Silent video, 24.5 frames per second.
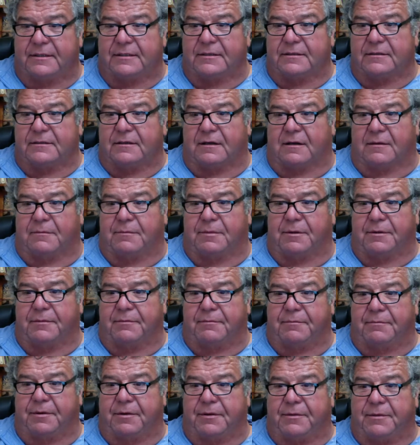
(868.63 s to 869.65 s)
You're all
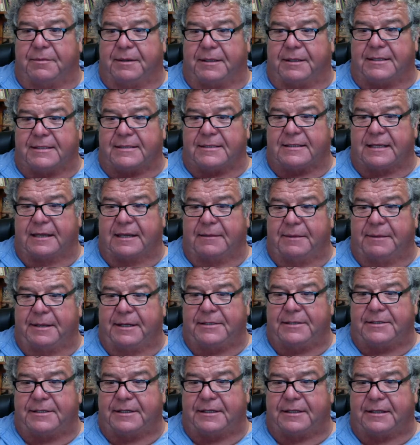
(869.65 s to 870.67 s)
both about the same
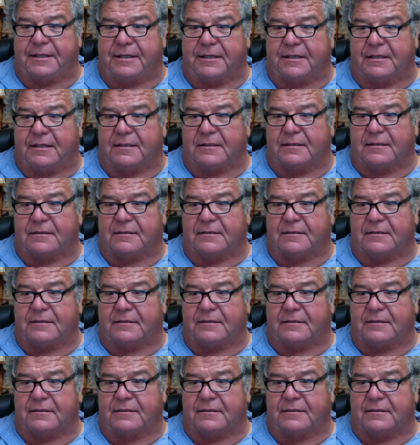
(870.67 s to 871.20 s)
age, I think.